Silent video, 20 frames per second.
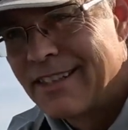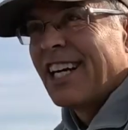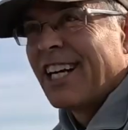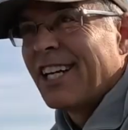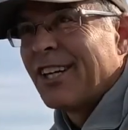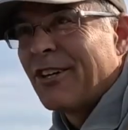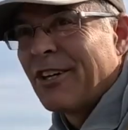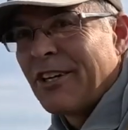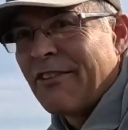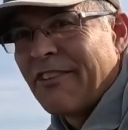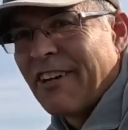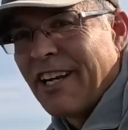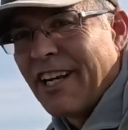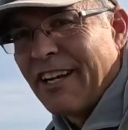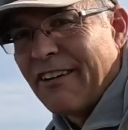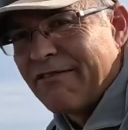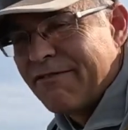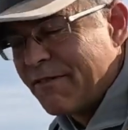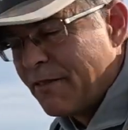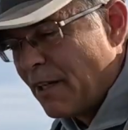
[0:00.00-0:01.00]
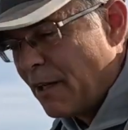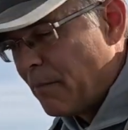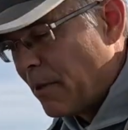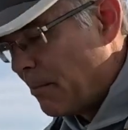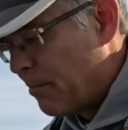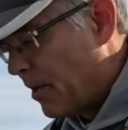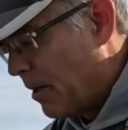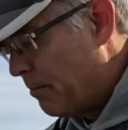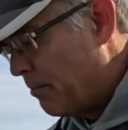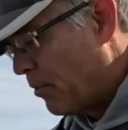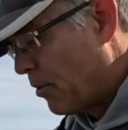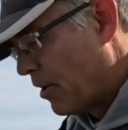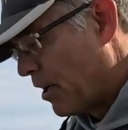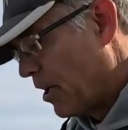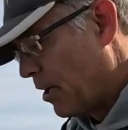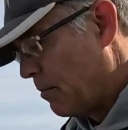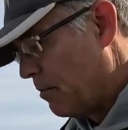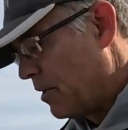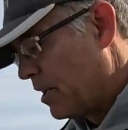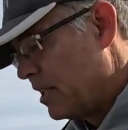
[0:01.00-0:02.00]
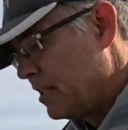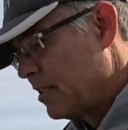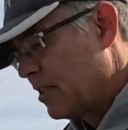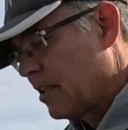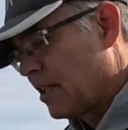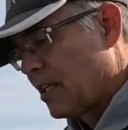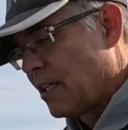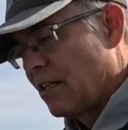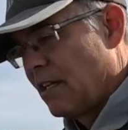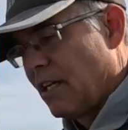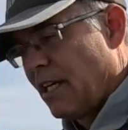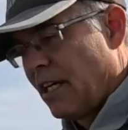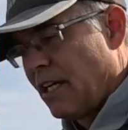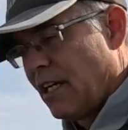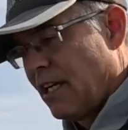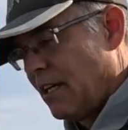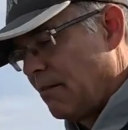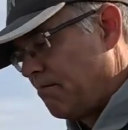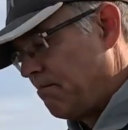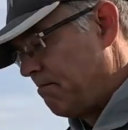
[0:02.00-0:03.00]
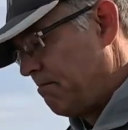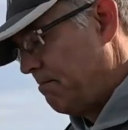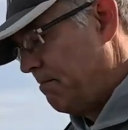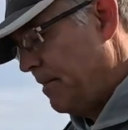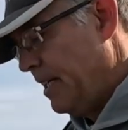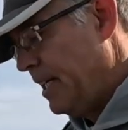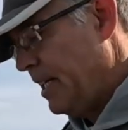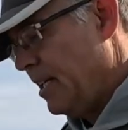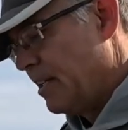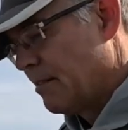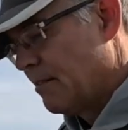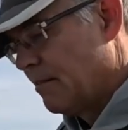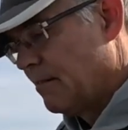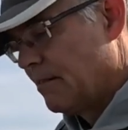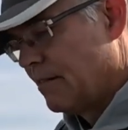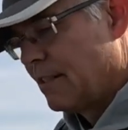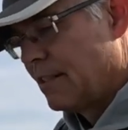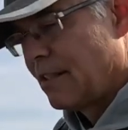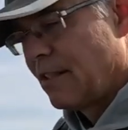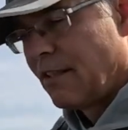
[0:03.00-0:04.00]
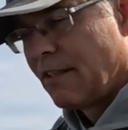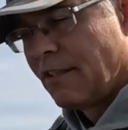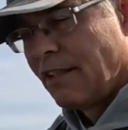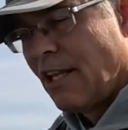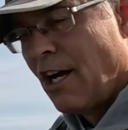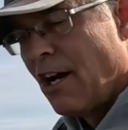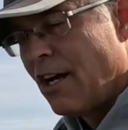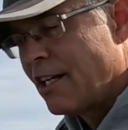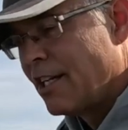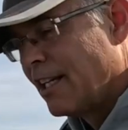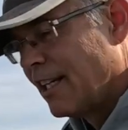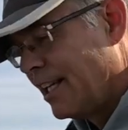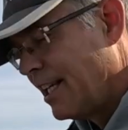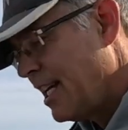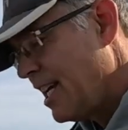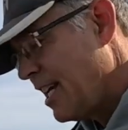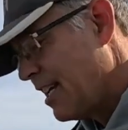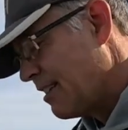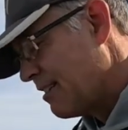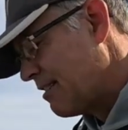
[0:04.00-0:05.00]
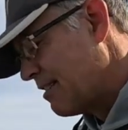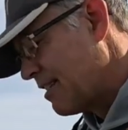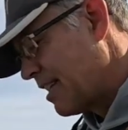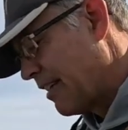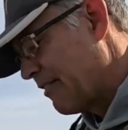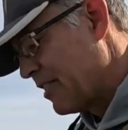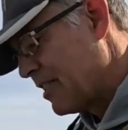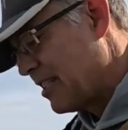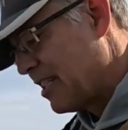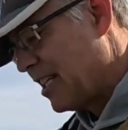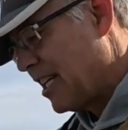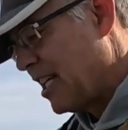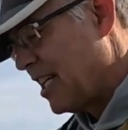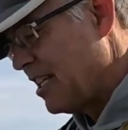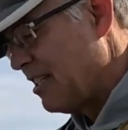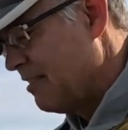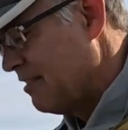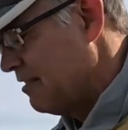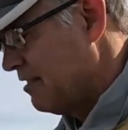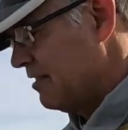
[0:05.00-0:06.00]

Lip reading: I don't even have my bump board out, but he's looking like a man. He's long and lean. 16